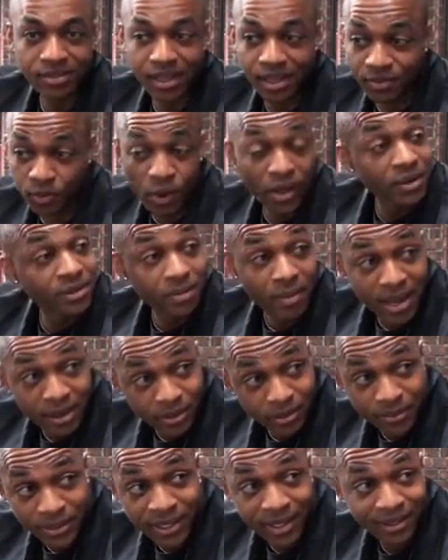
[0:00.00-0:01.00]
As well as
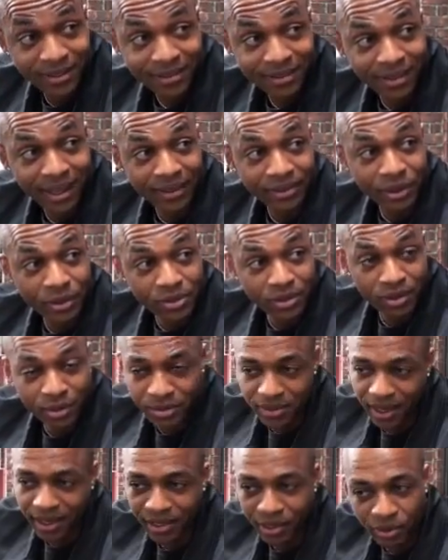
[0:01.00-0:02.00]
Michael Biehn. Like, they
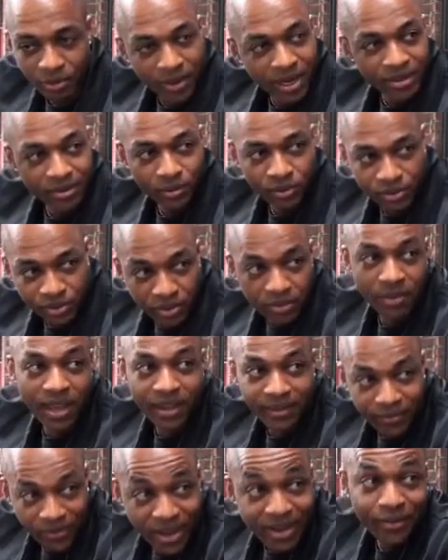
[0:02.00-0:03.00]
were my 2 of
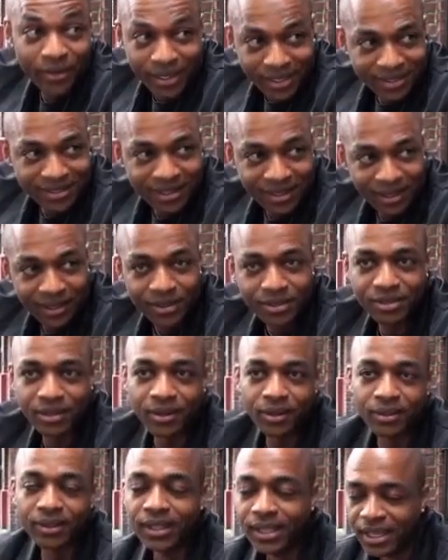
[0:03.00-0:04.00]
my favorites.
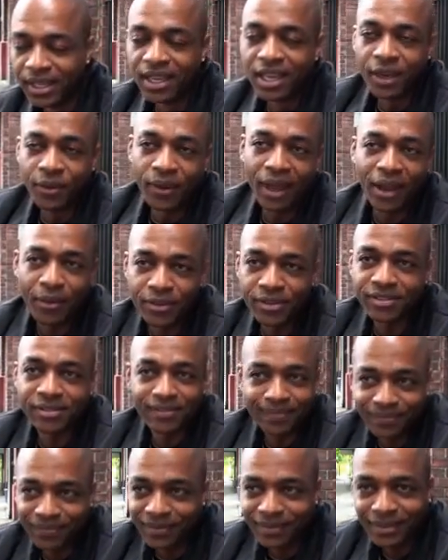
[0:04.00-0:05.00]
So I
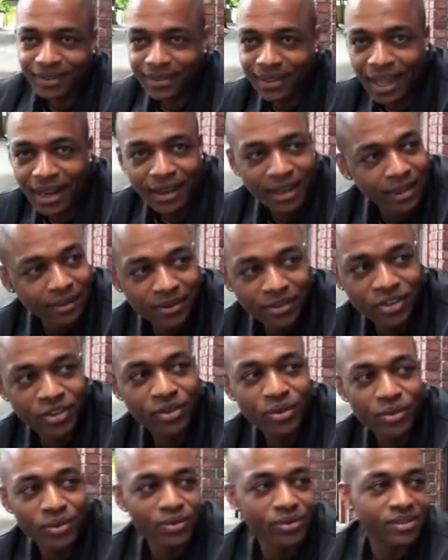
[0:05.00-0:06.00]
was kind of like a
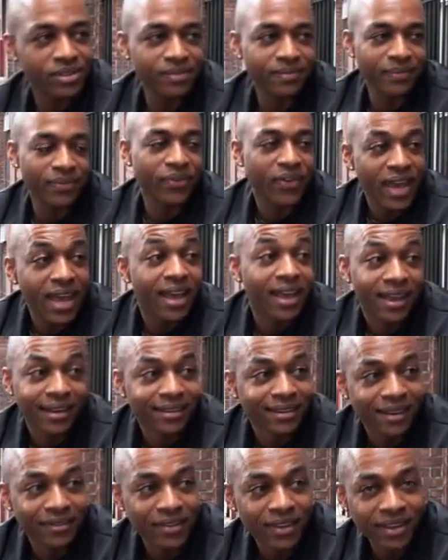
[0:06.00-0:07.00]
huge fan
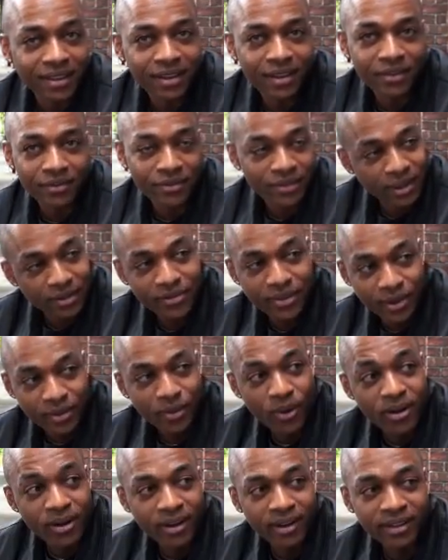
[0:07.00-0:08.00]
of their
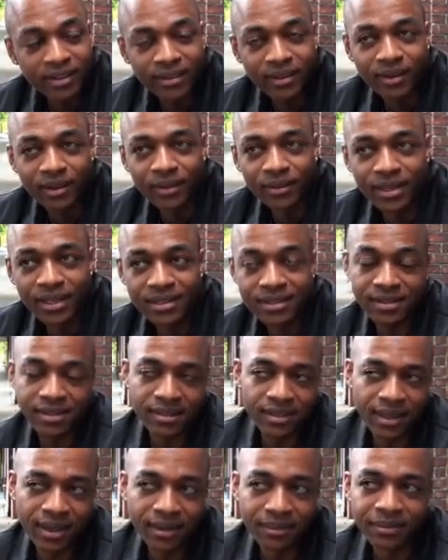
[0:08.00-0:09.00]
work. And
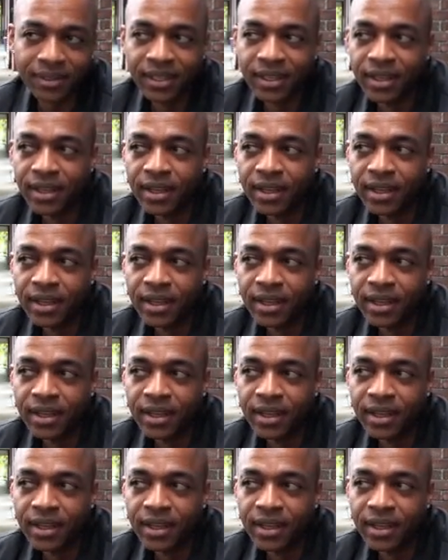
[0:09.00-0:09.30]
still am.